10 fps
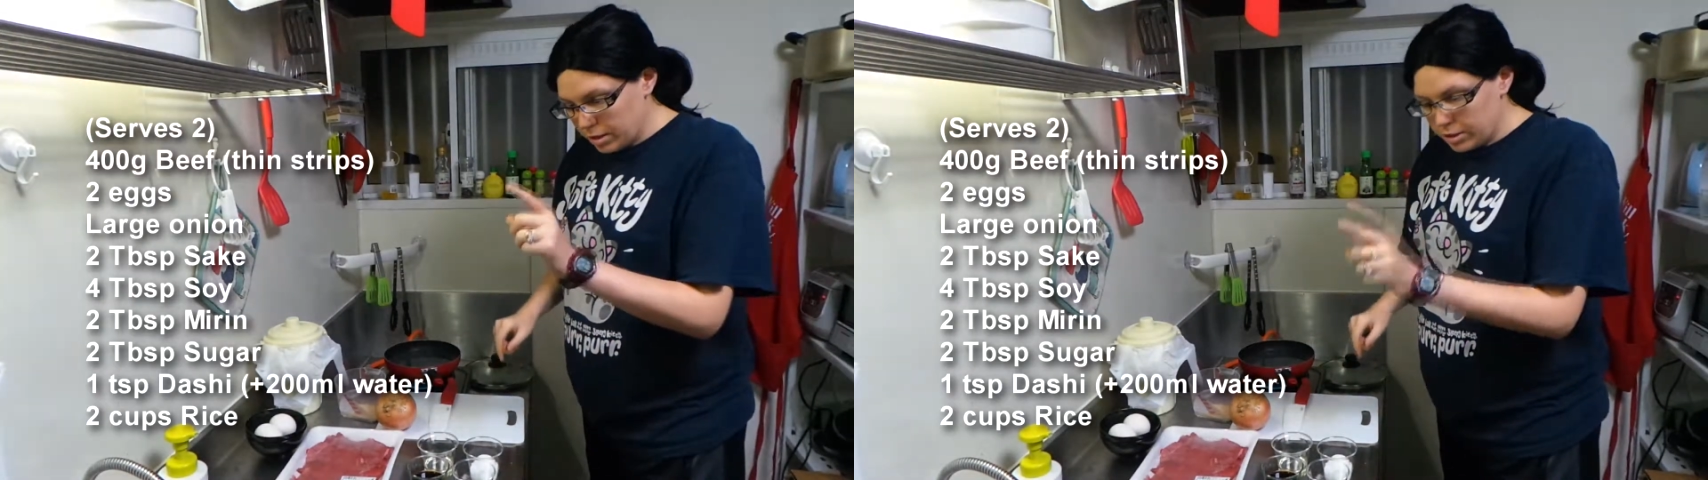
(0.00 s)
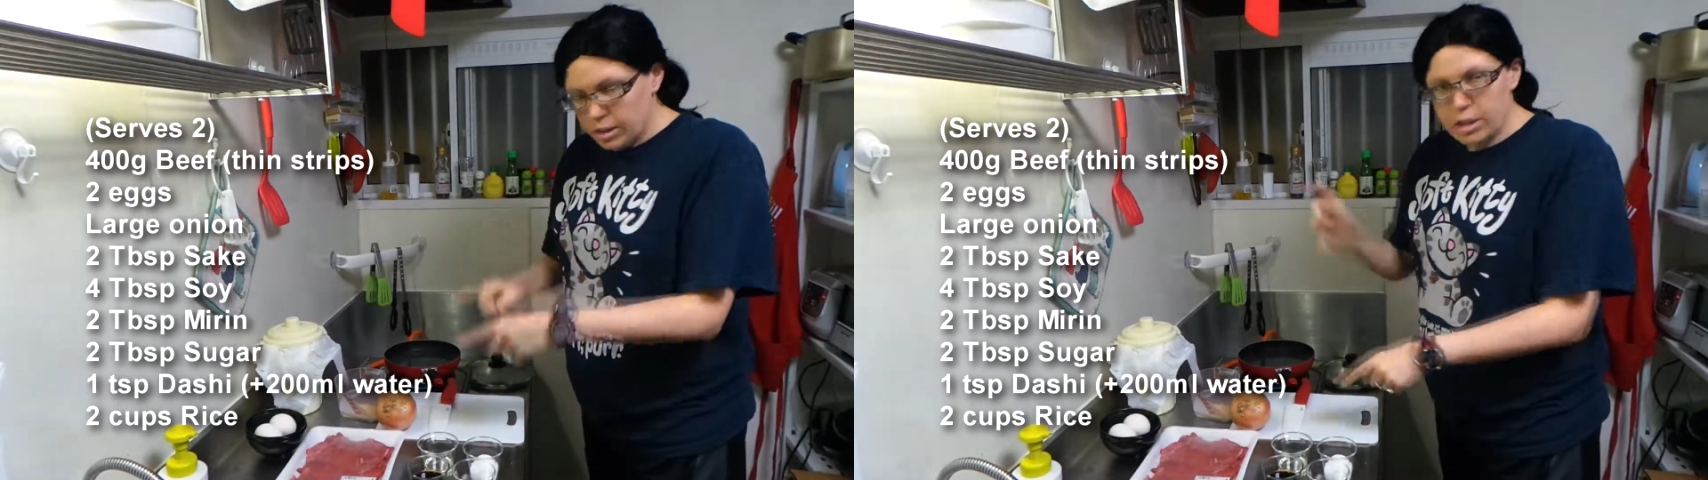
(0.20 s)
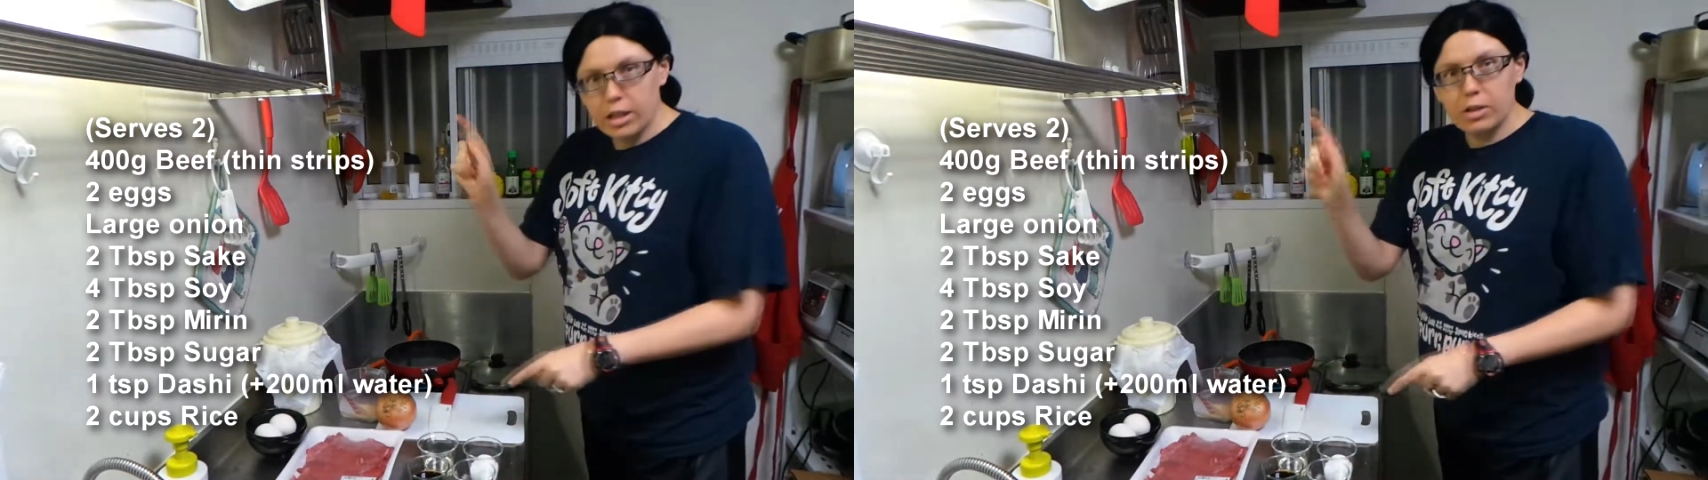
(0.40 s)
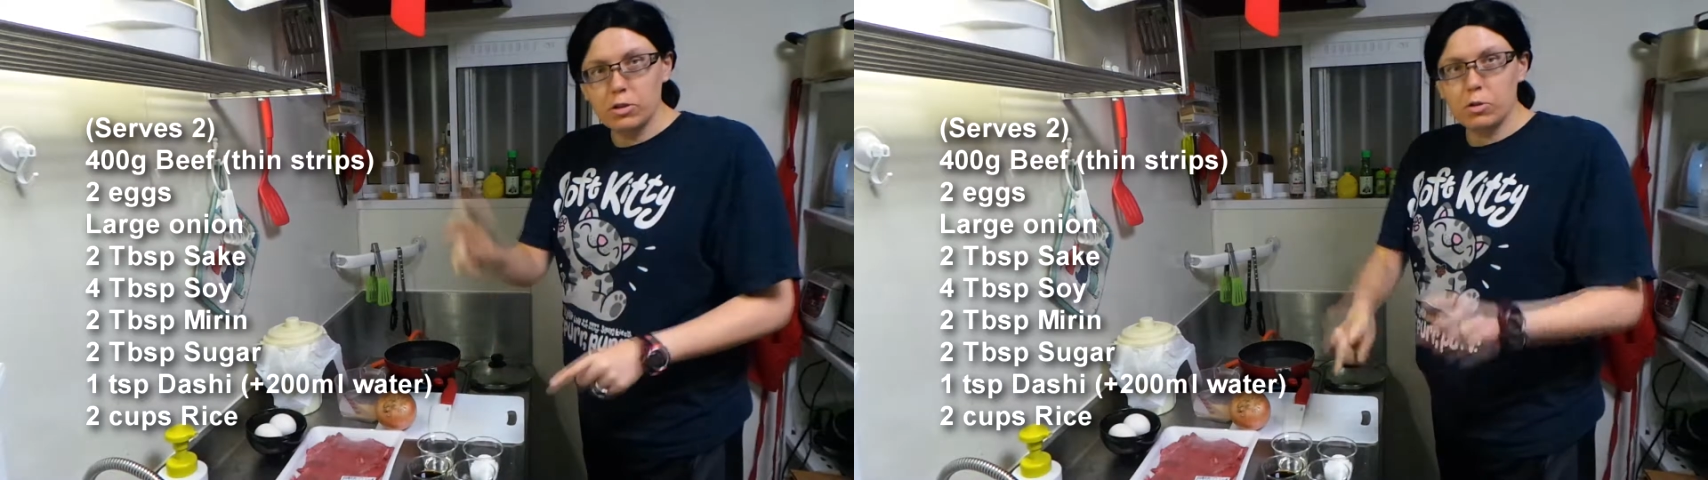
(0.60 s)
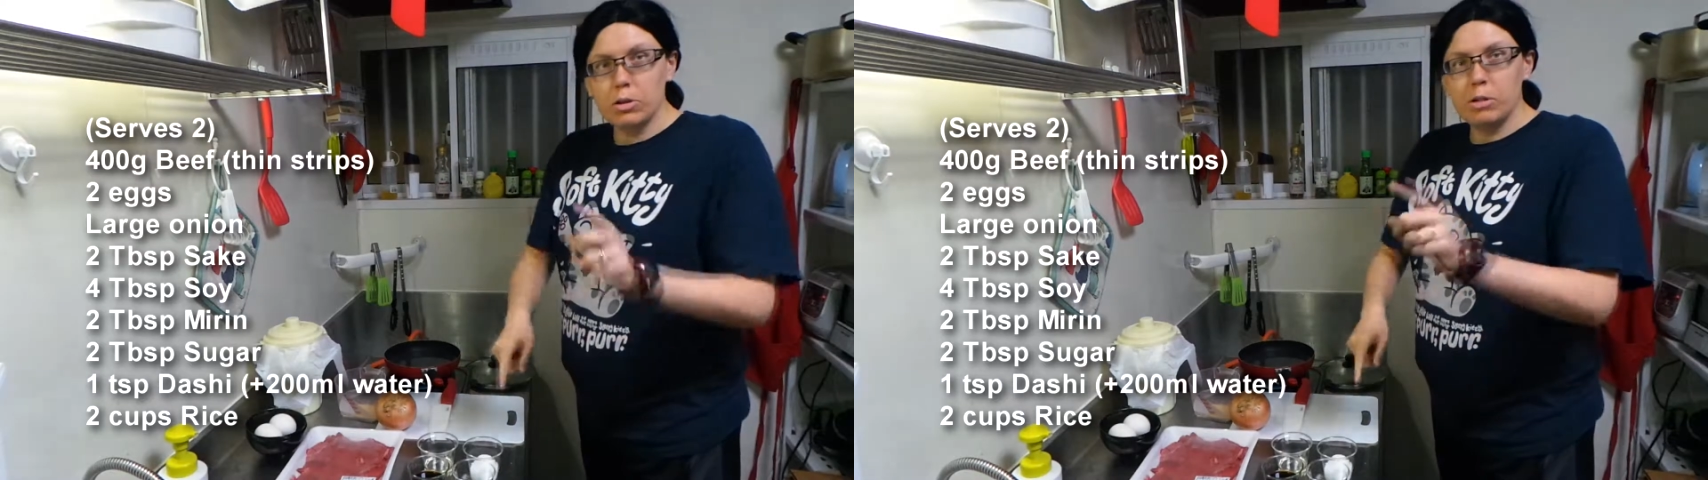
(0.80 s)
sake,
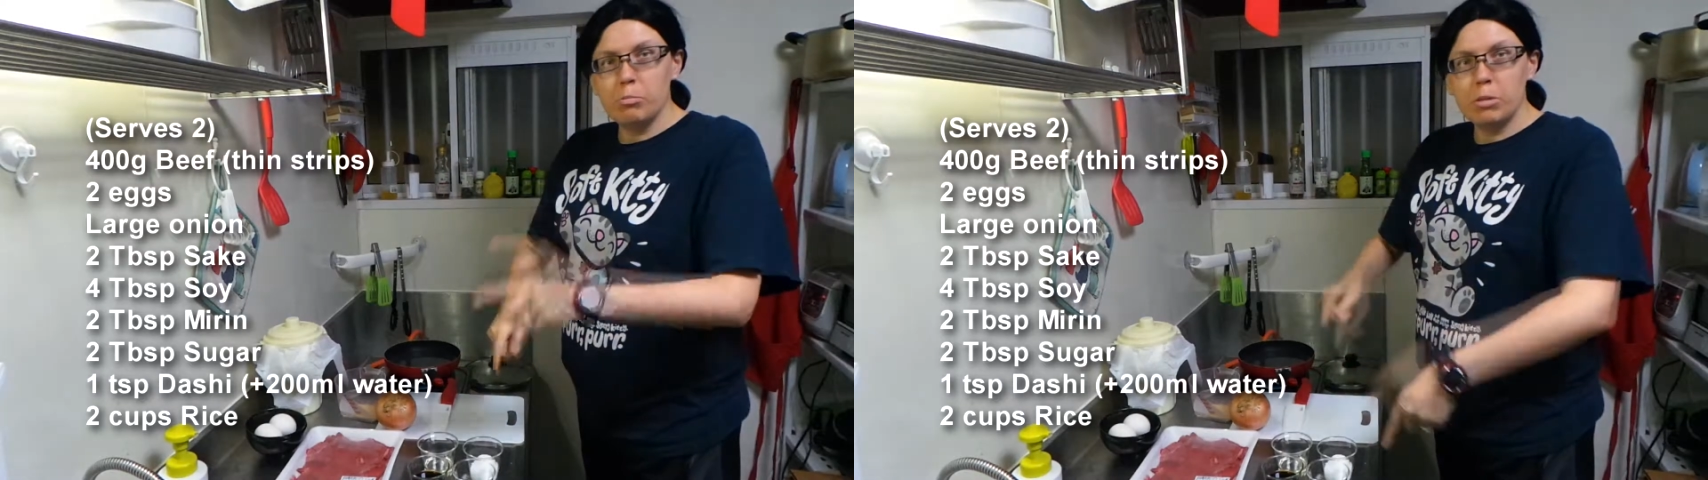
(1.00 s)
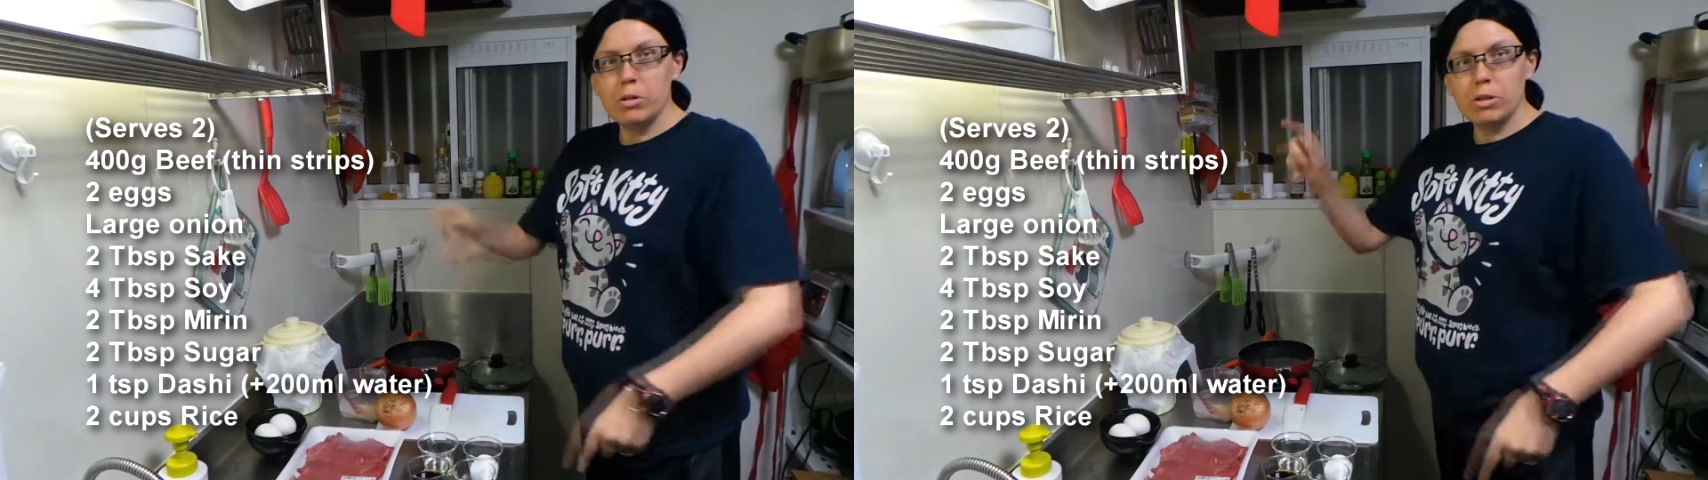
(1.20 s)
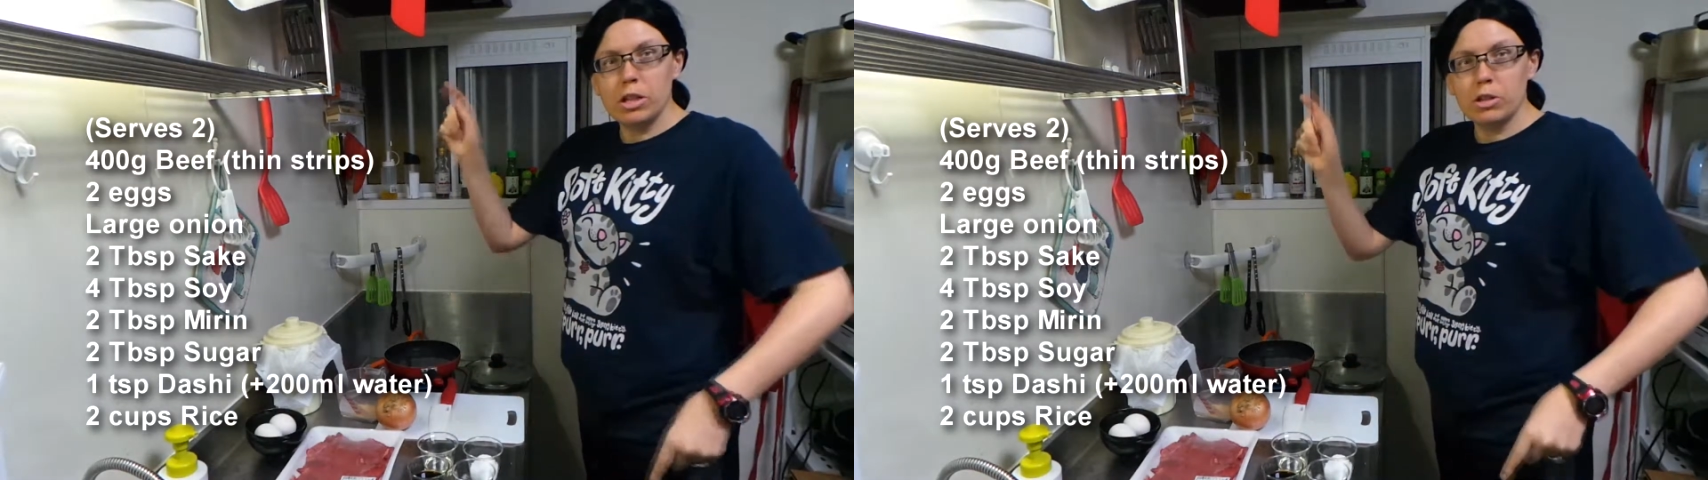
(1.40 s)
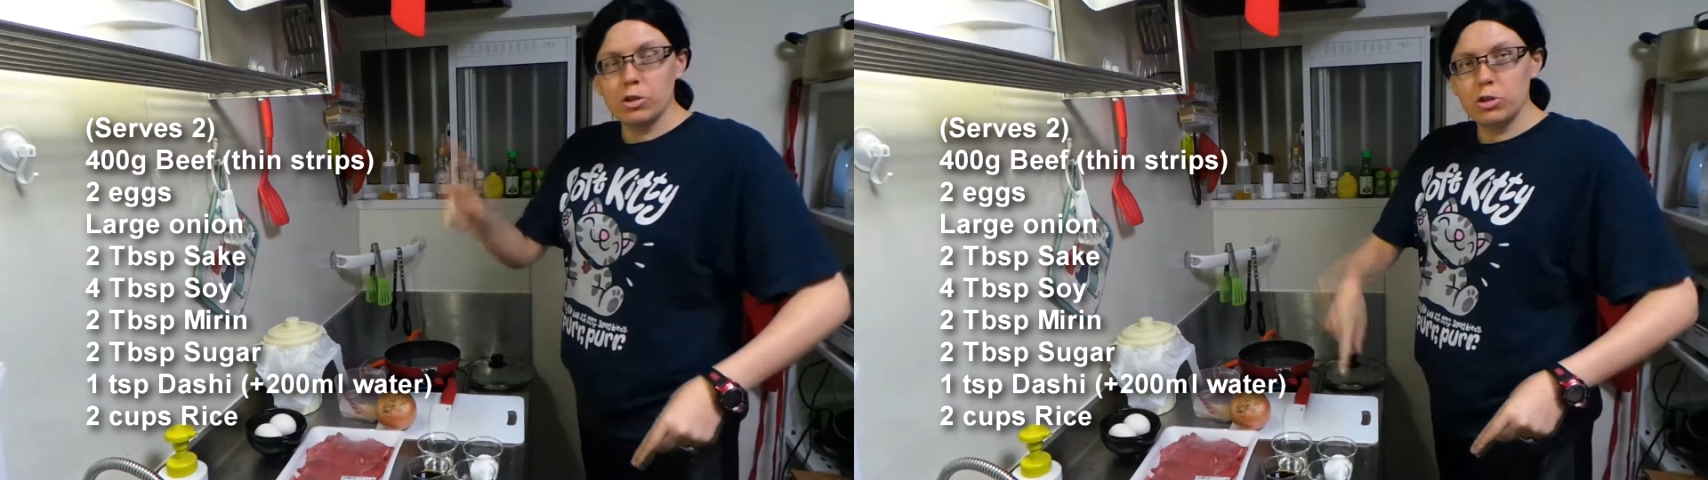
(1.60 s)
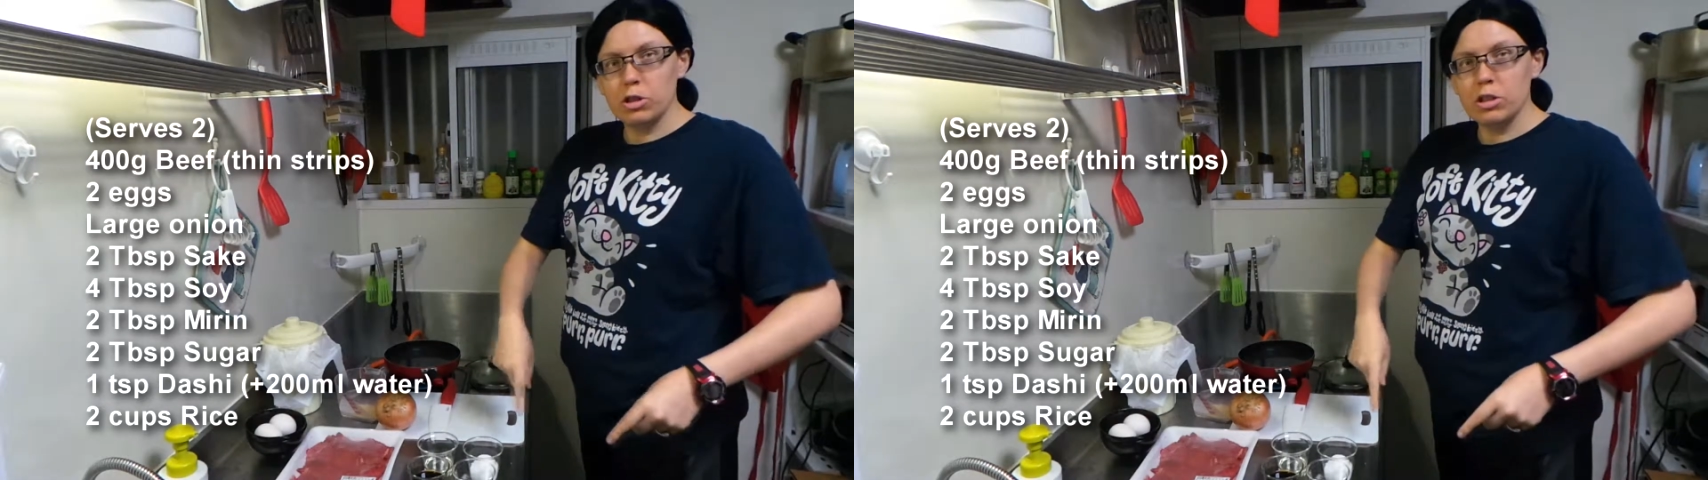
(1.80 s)
soy, mirin, and
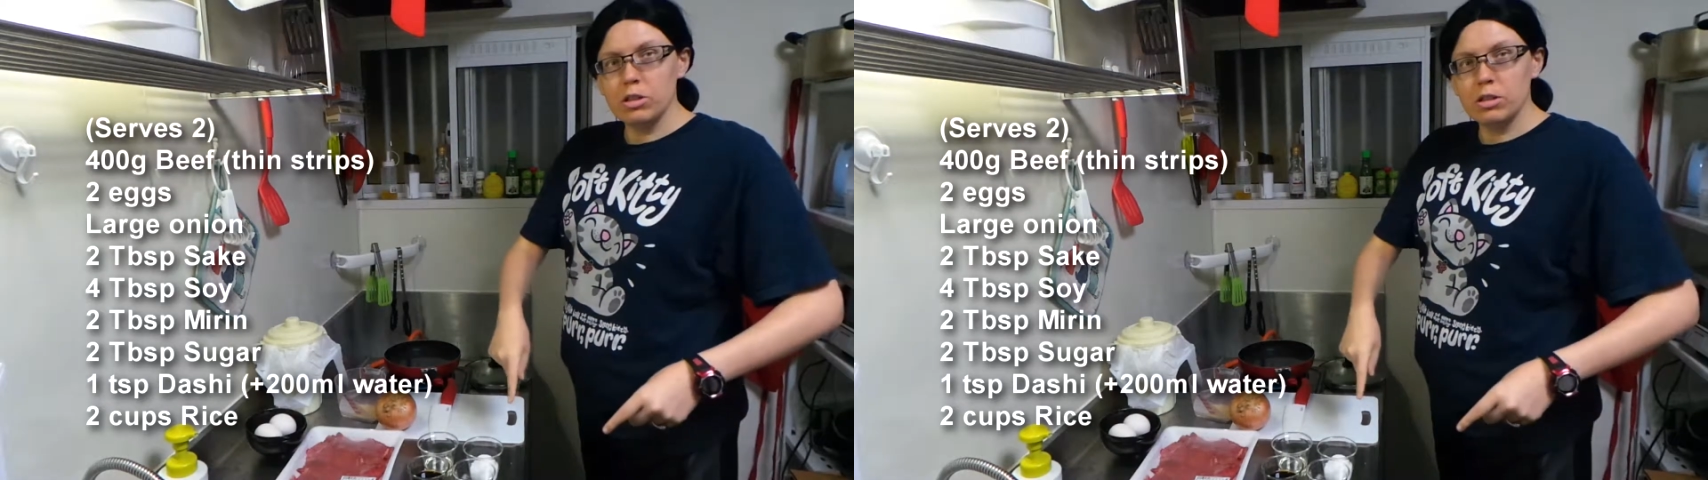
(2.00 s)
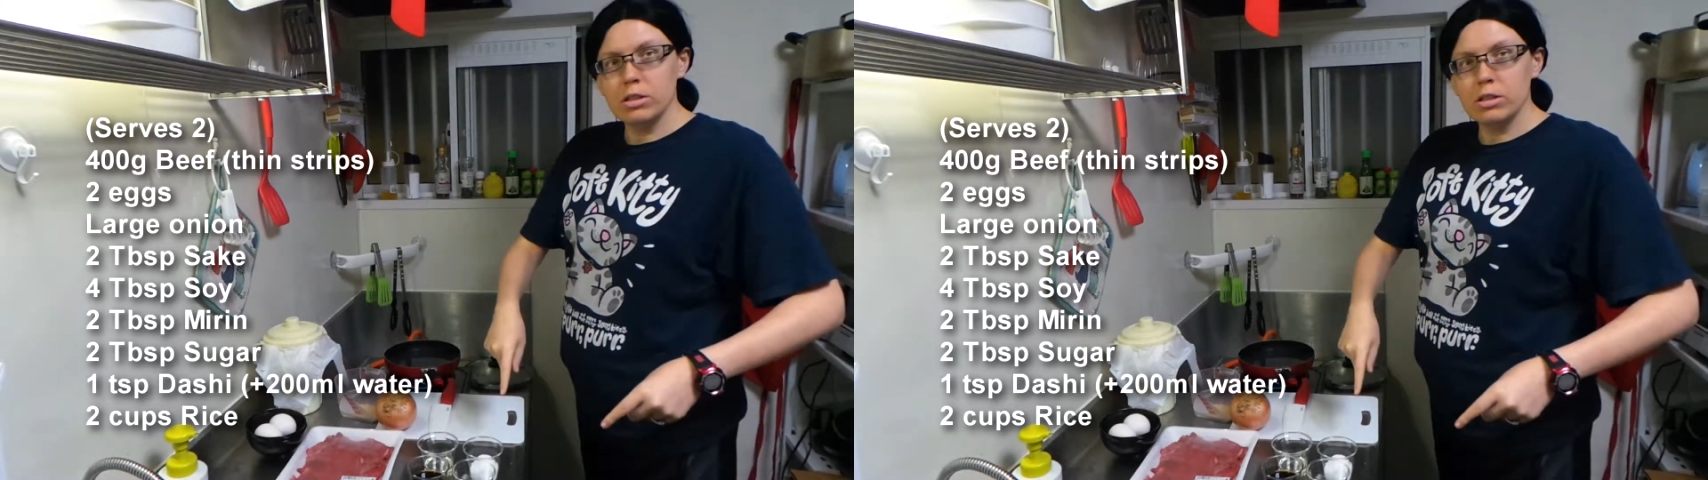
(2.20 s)
sugar,